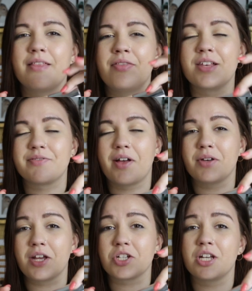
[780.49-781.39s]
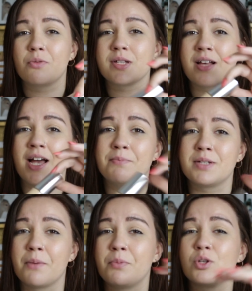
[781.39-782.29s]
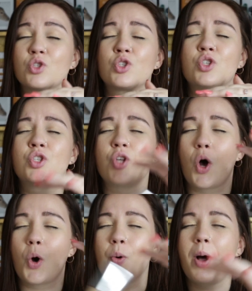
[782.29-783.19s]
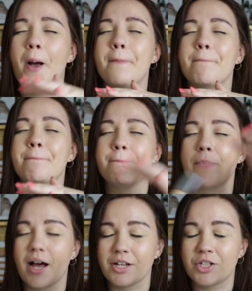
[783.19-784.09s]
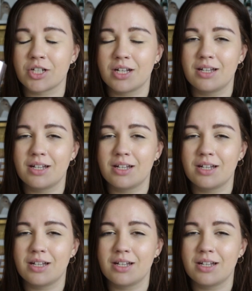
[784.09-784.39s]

This foundation was hyped up so much.